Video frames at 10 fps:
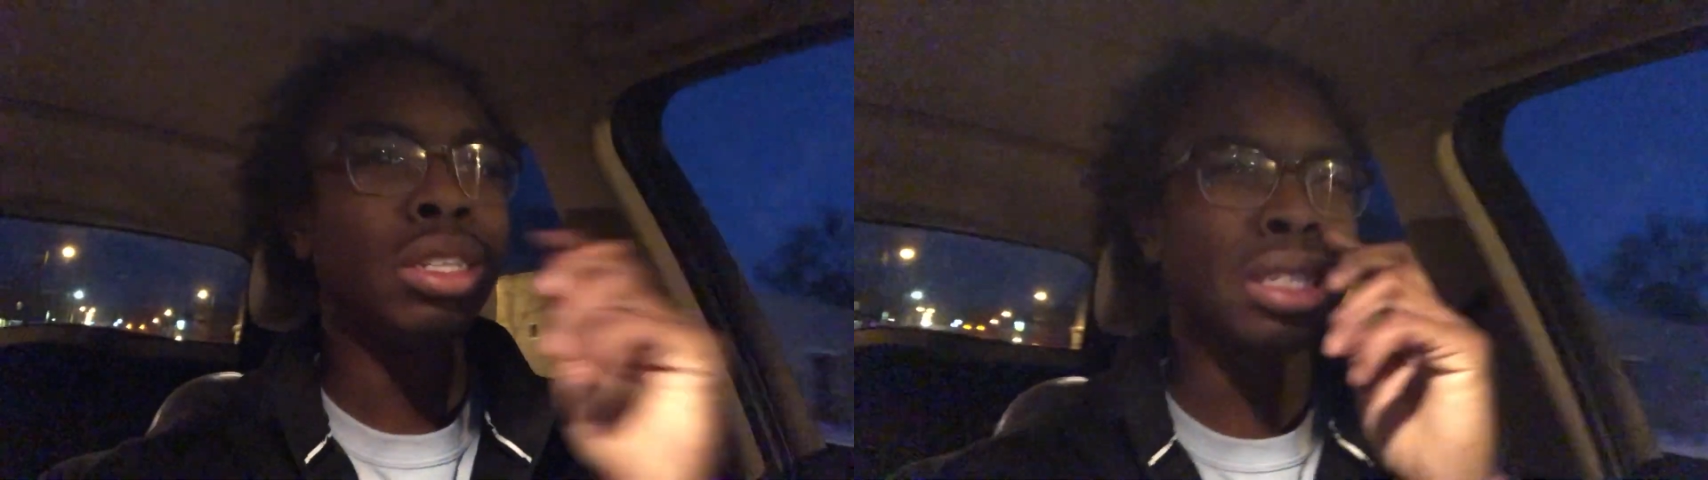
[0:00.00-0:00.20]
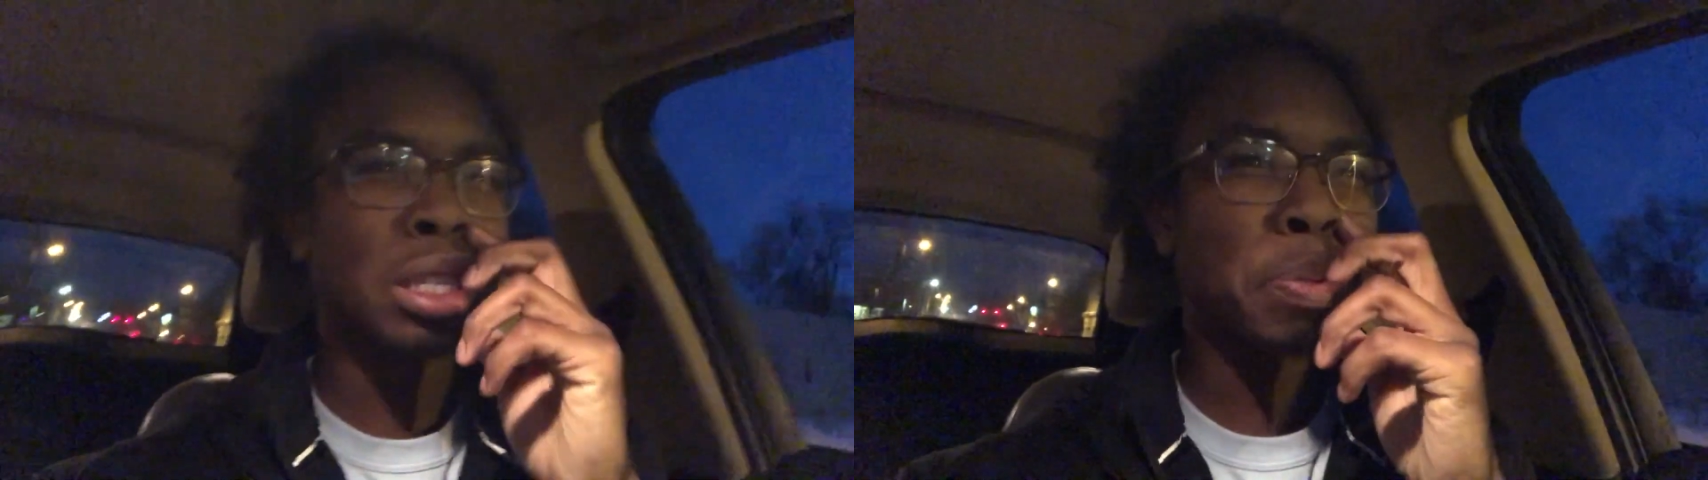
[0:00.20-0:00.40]

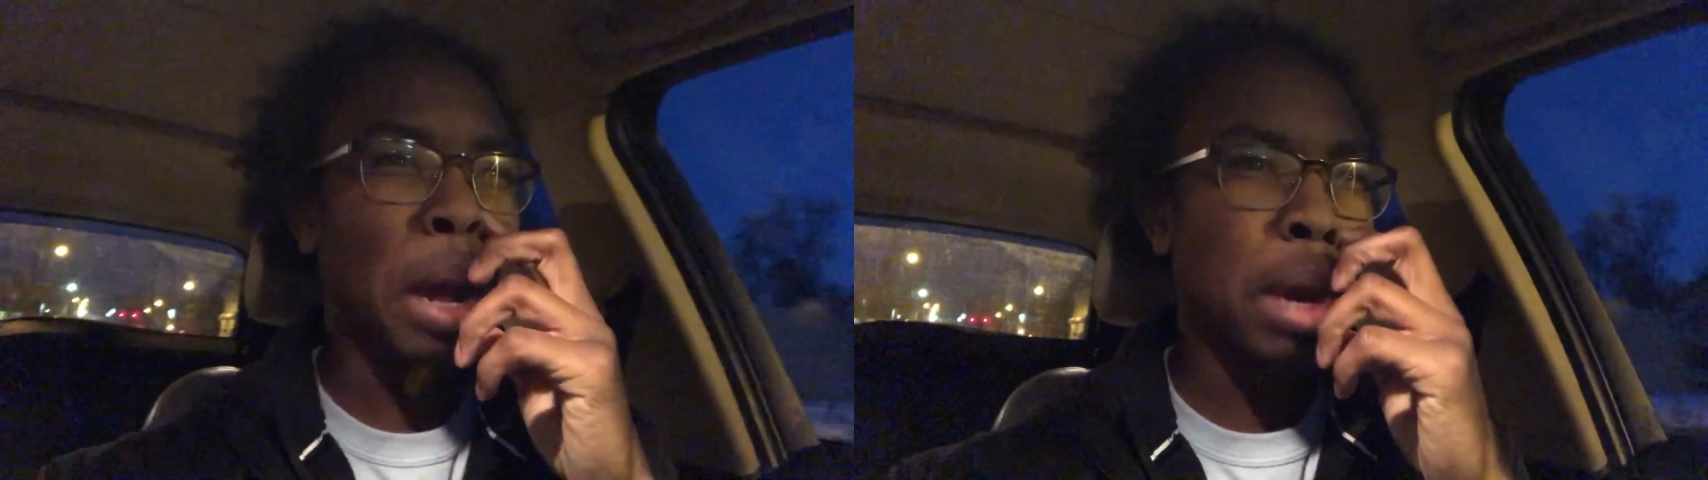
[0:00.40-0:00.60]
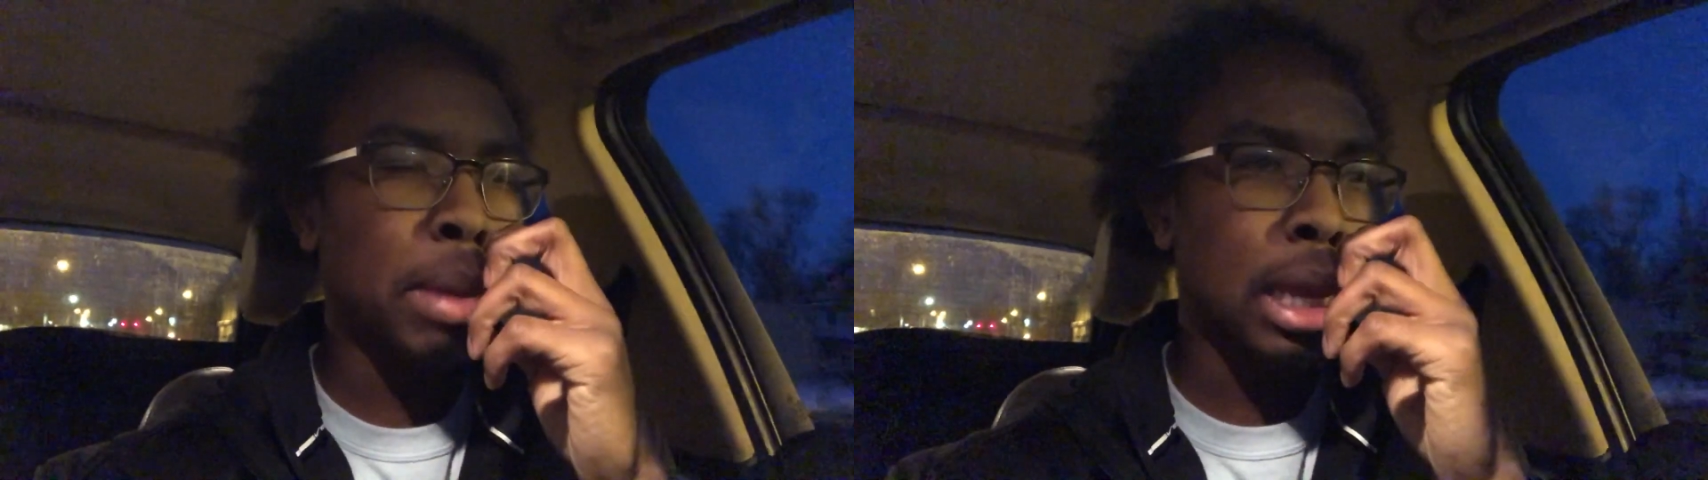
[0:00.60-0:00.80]

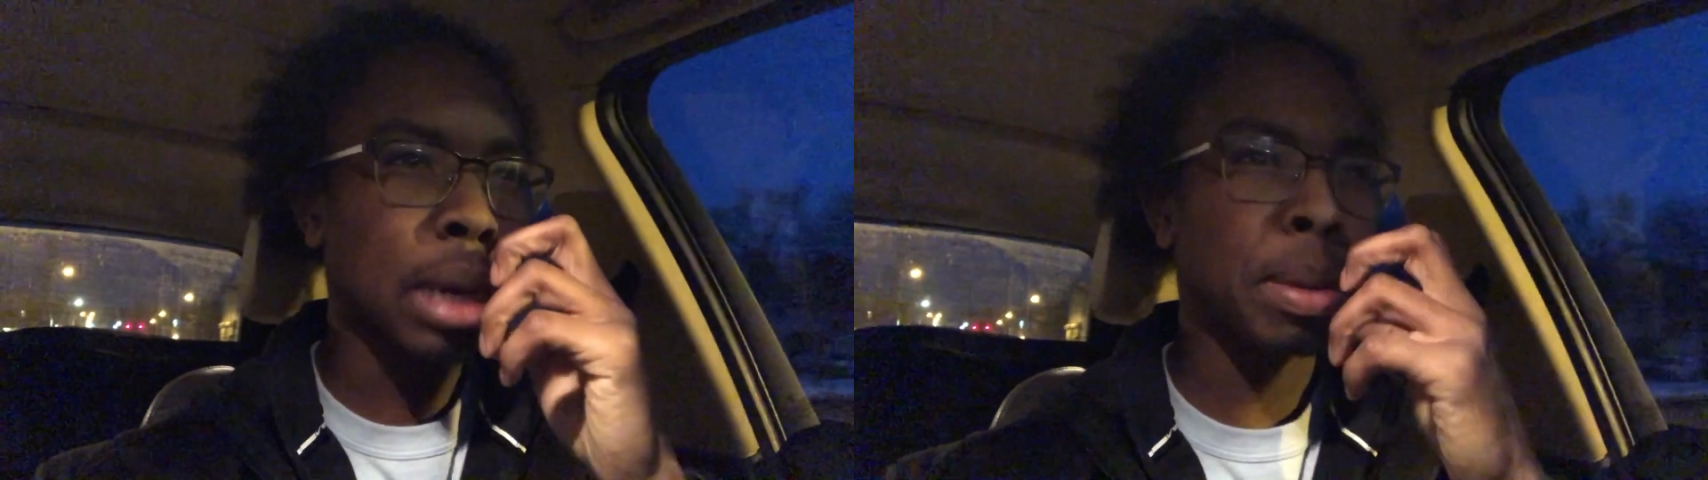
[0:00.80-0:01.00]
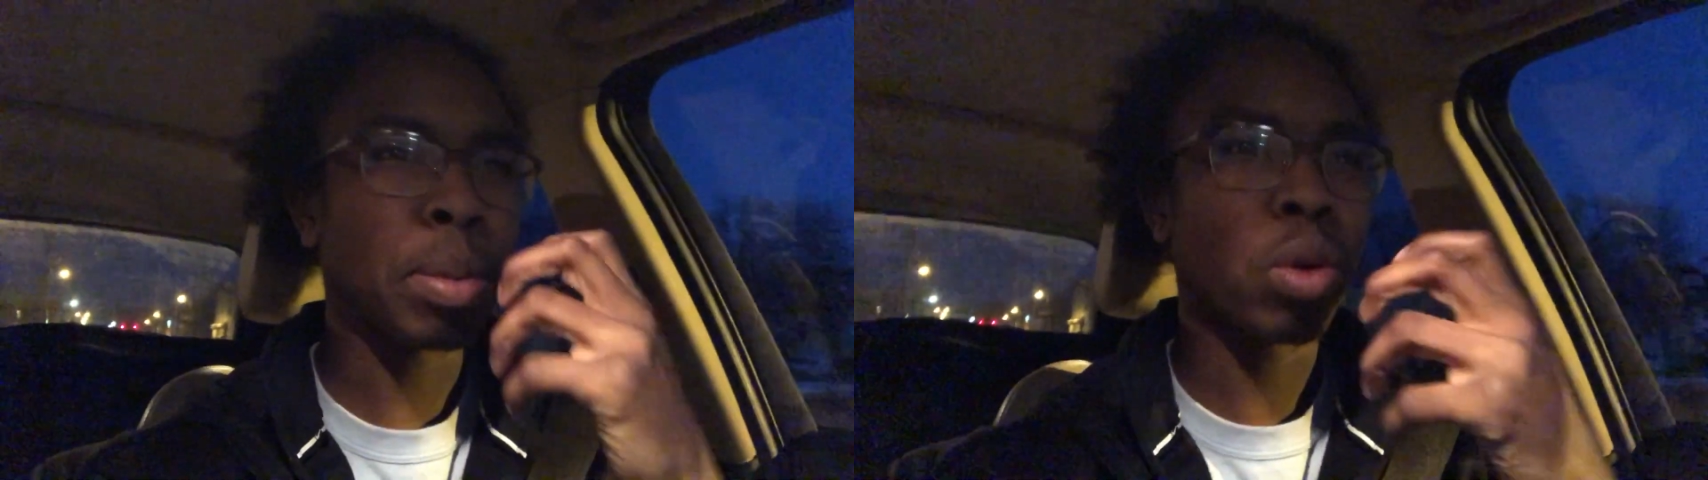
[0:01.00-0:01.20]
inspire me, a
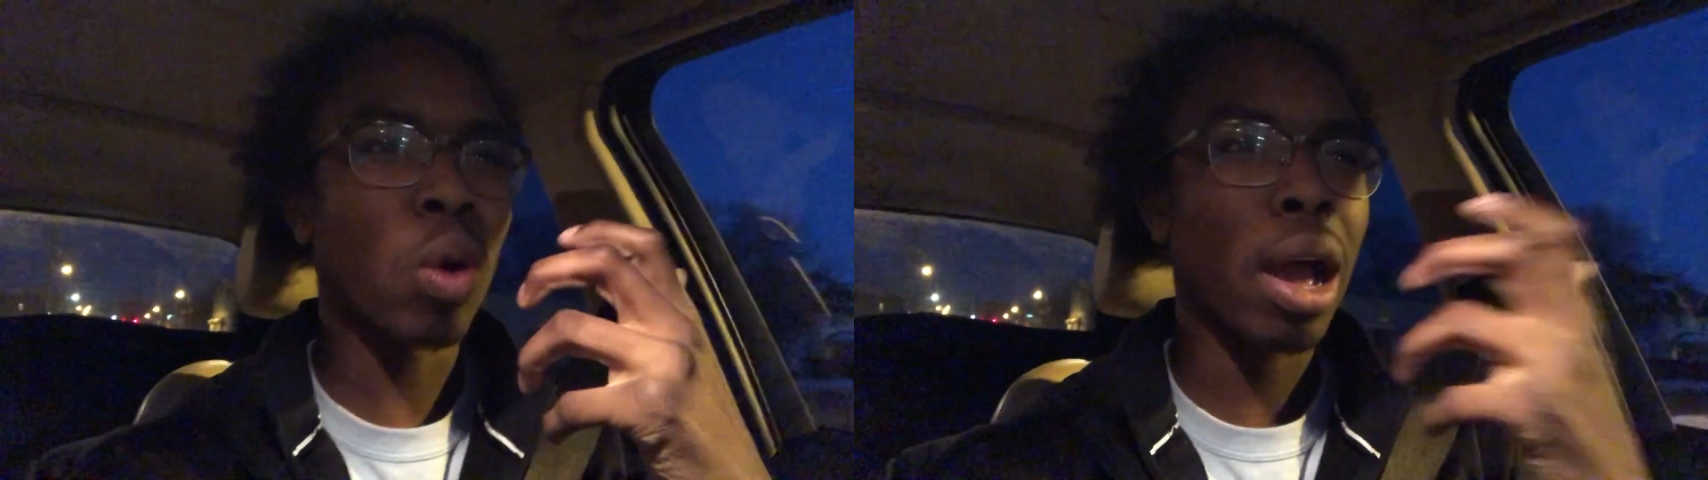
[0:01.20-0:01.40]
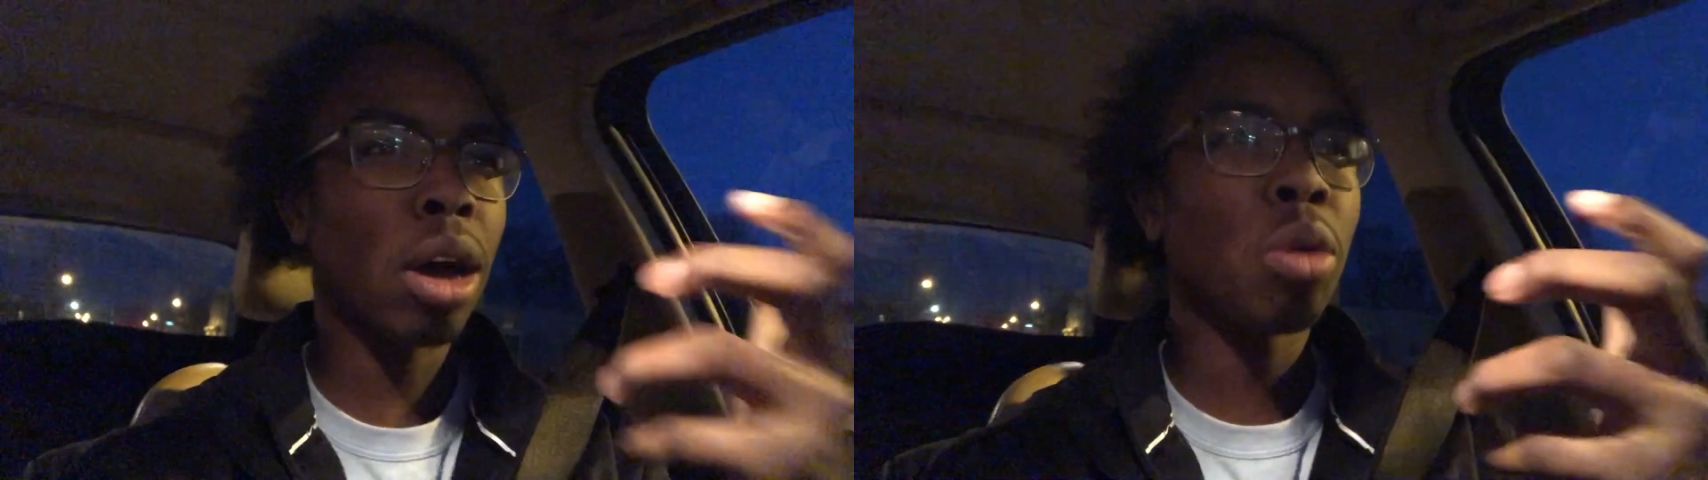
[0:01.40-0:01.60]
lot of people who
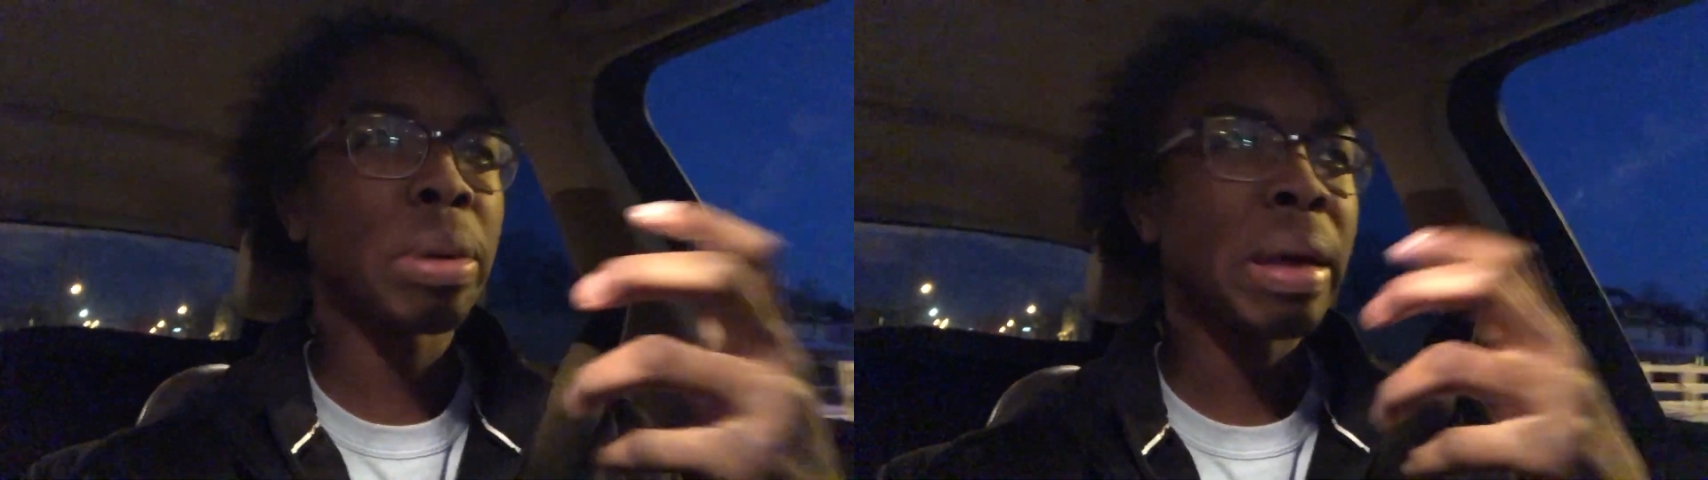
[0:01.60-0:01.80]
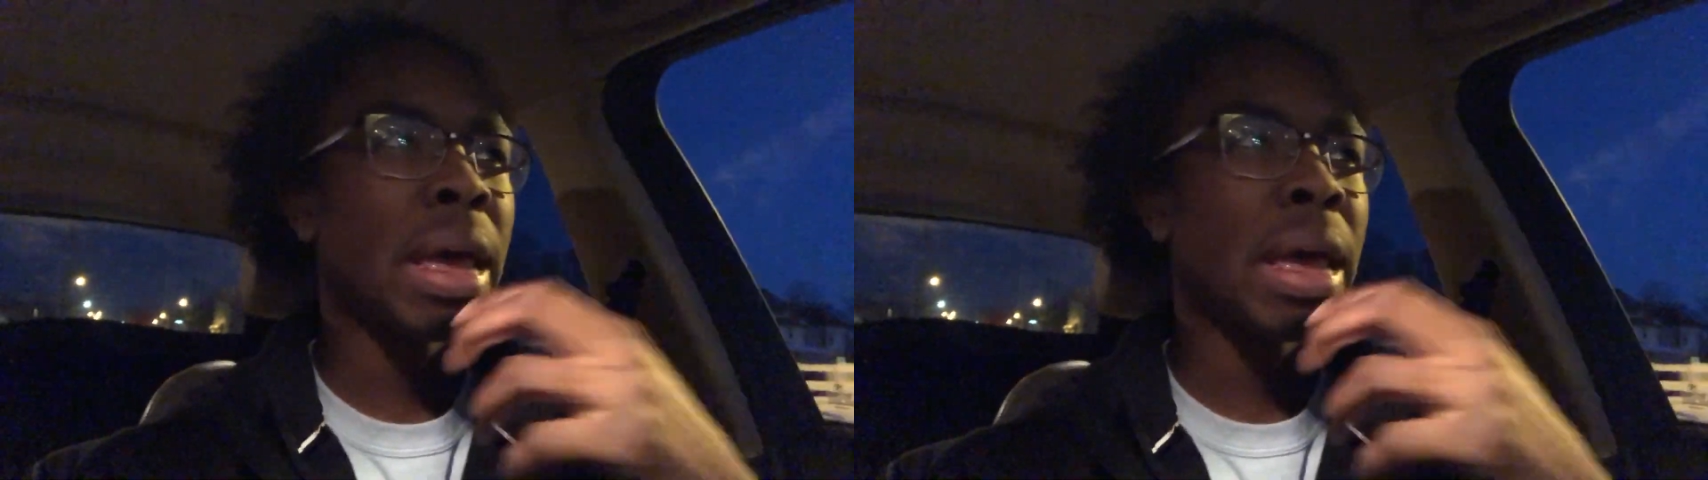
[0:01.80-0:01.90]
help.